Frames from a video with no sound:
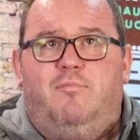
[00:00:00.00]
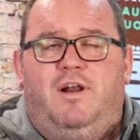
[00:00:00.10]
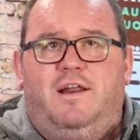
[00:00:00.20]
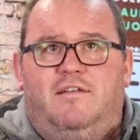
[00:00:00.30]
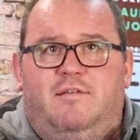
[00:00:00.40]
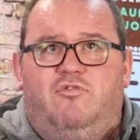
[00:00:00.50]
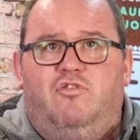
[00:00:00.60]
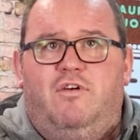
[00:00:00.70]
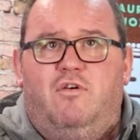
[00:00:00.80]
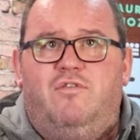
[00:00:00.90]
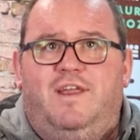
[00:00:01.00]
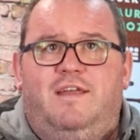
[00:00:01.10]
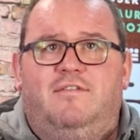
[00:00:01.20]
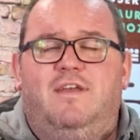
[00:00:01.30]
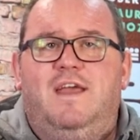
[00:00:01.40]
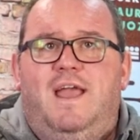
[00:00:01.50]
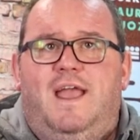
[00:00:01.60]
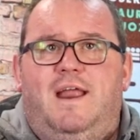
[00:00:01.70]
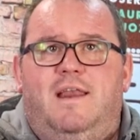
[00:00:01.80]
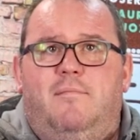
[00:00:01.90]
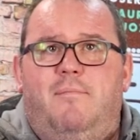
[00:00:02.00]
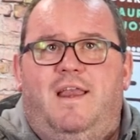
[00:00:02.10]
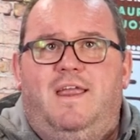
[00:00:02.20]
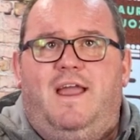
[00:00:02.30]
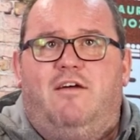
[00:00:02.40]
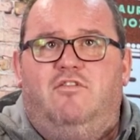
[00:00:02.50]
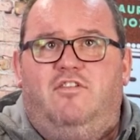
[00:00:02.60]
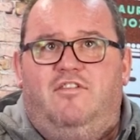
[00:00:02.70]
brilliant, as I'm sure it already is in many garages.